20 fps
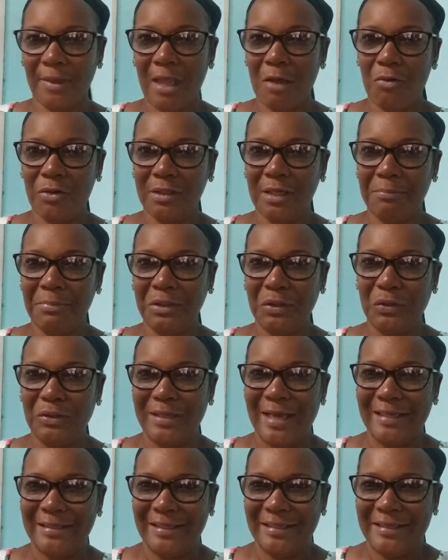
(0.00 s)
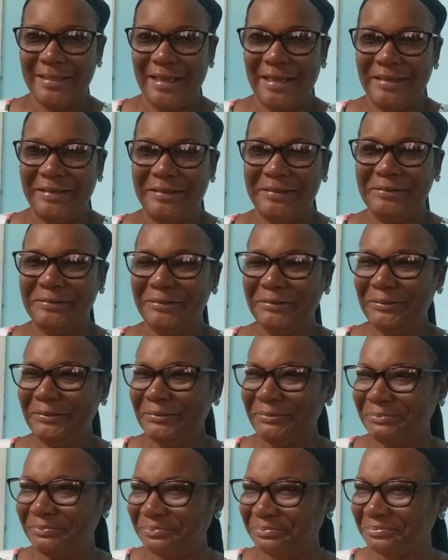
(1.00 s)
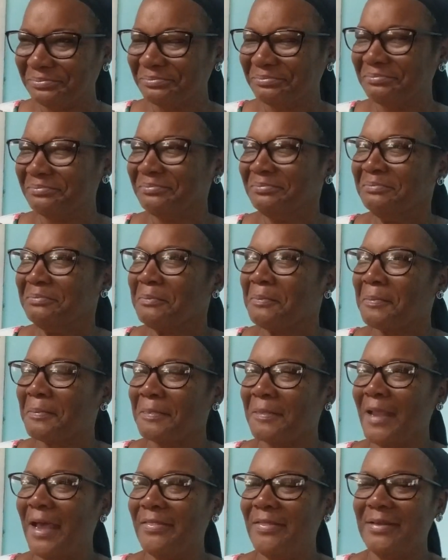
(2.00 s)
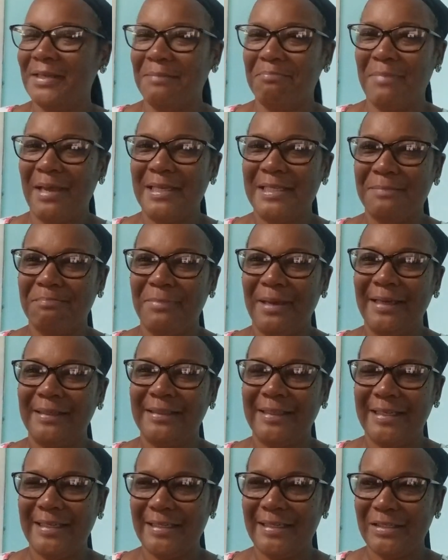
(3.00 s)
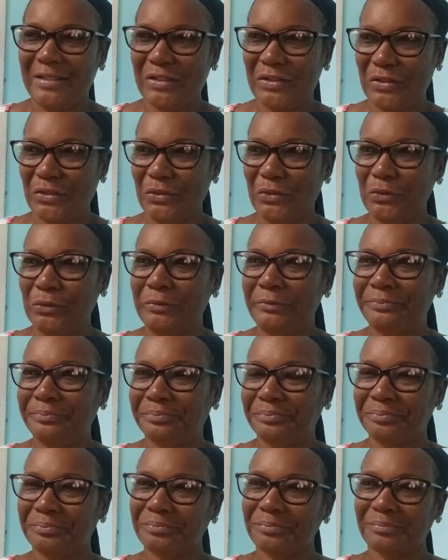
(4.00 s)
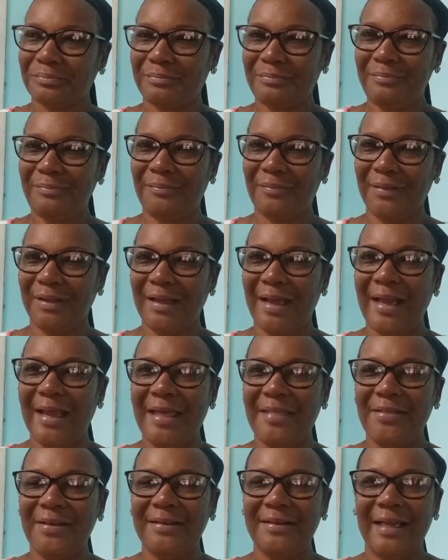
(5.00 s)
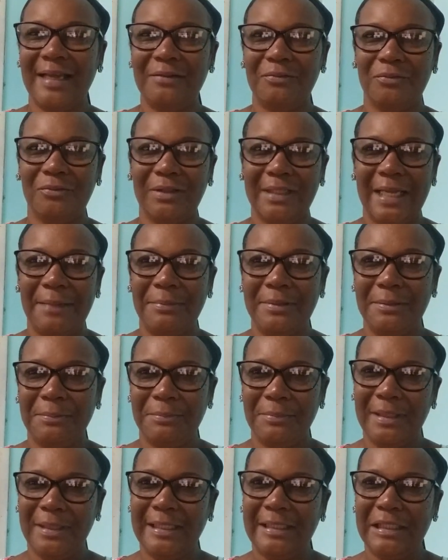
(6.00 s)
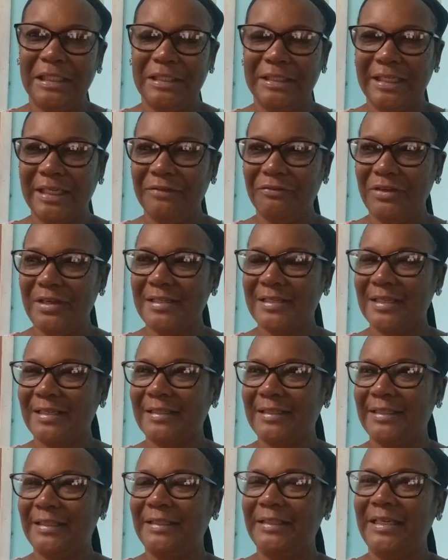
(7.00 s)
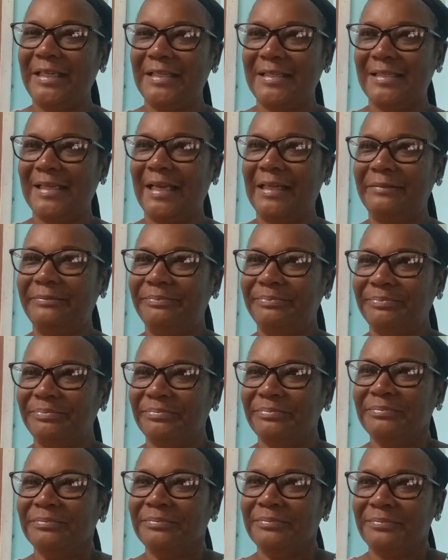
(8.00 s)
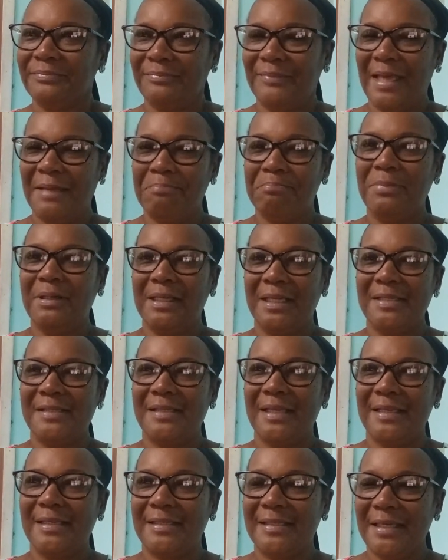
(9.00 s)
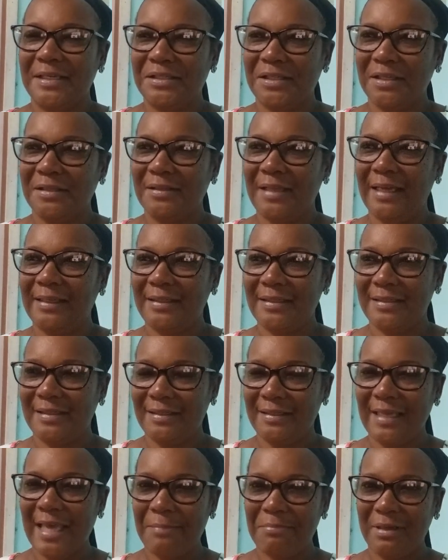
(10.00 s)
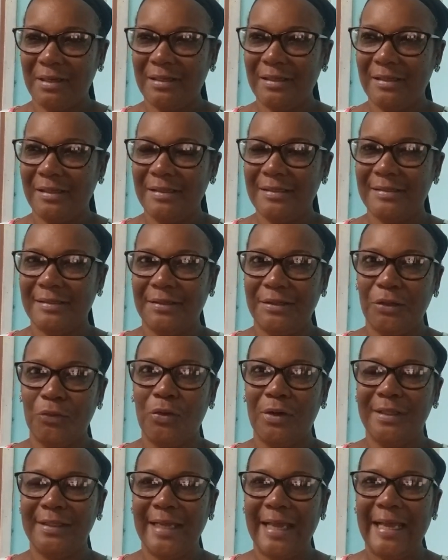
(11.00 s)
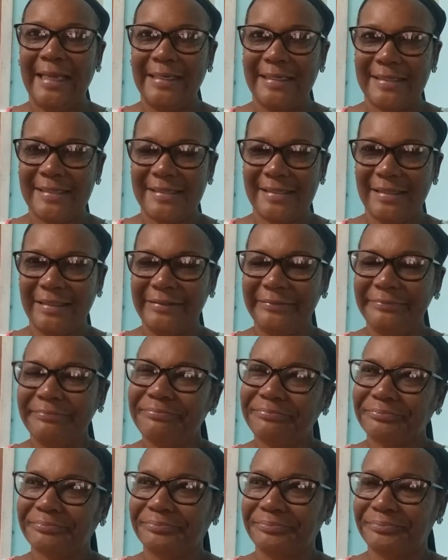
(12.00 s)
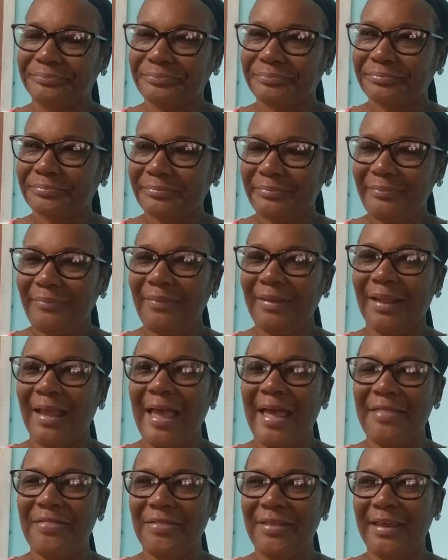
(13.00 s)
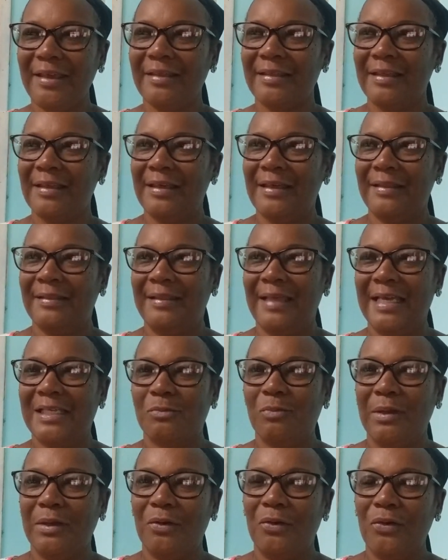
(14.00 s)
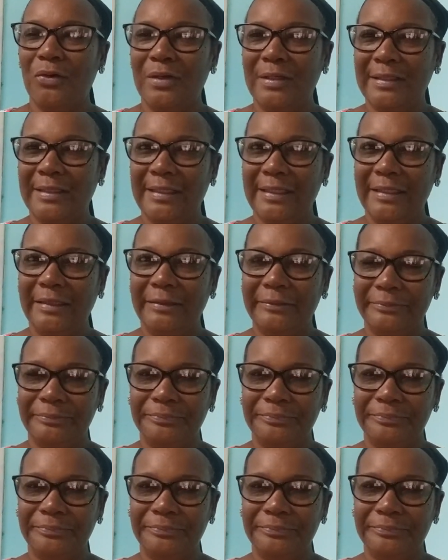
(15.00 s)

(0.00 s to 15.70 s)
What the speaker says: I would not be doing that again. I think the best bet is to. I think that what I've been learning recently is that burning sensation, that is the chemicals, they call it allicin. I think that's where all the